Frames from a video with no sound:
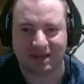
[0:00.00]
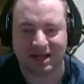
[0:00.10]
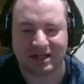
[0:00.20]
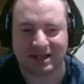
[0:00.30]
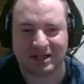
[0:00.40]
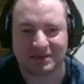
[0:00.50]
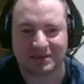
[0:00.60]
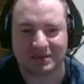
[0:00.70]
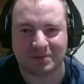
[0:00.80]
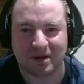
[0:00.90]
and then you'll
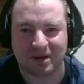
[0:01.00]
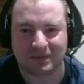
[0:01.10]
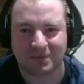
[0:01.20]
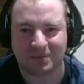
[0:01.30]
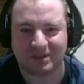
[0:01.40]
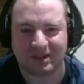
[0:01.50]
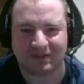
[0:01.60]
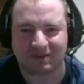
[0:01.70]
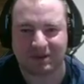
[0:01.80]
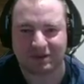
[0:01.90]
lose mass form, which is
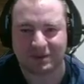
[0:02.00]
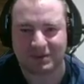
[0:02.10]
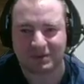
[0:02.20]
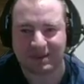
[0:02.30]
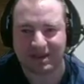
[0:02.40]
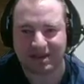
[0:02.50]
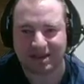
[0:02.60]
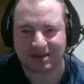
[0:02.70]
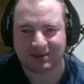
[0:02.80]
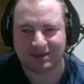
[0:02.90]
very crucial here,
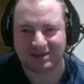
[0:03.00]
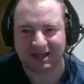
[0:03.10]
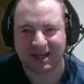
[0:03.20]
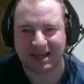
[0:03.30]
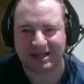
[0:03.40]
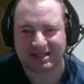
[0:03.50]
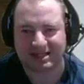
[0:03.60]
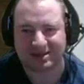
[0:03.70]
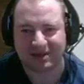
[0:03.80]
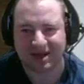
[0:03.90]
because again, this is
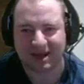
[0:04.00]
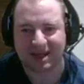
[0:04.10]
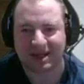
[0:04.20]
not a